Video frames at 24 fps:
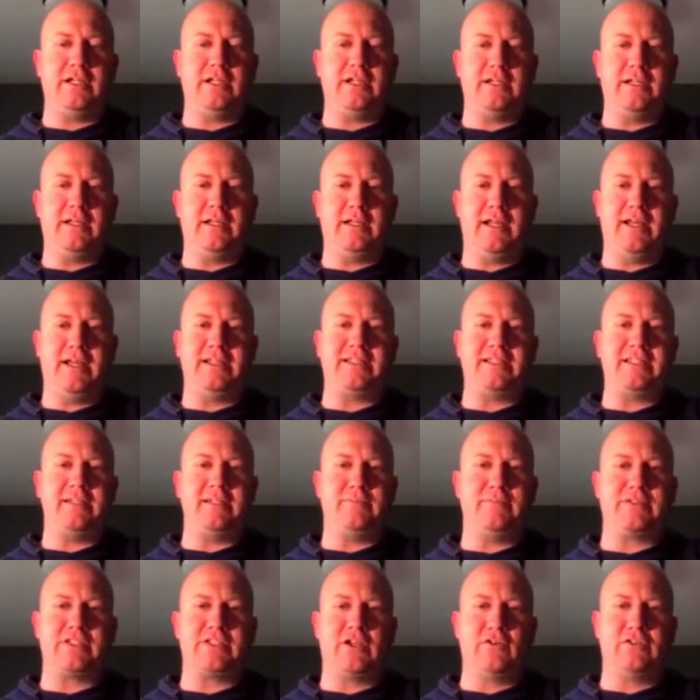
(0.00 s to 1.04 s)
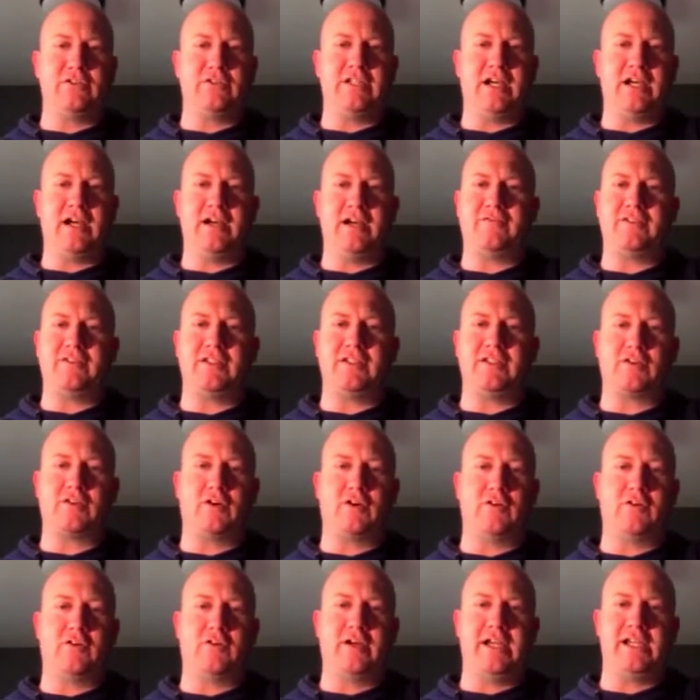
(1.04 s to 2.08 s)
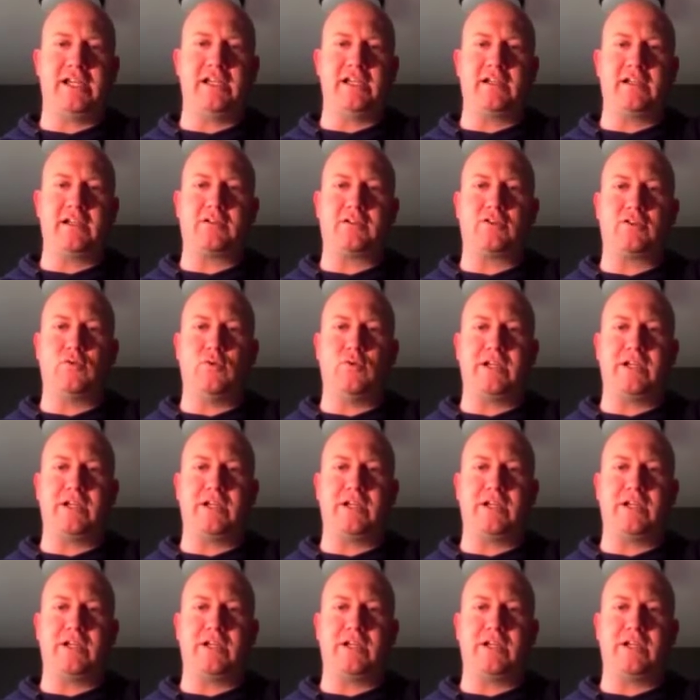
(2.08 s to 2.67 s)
that seems so tough to throw like a quick